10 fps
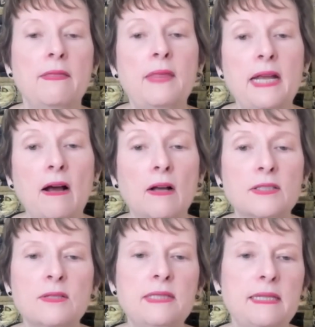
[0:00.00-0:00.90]
they
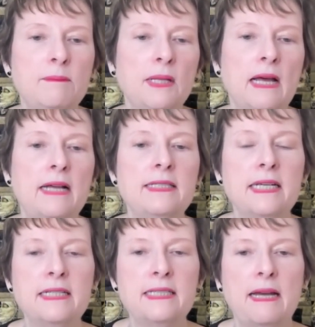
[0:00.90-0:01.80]
also symbolize
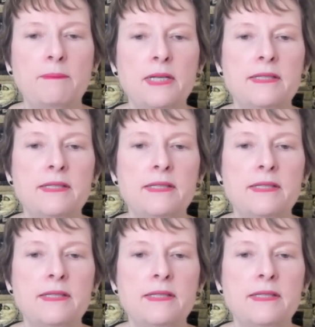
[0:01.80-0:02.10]
acceptance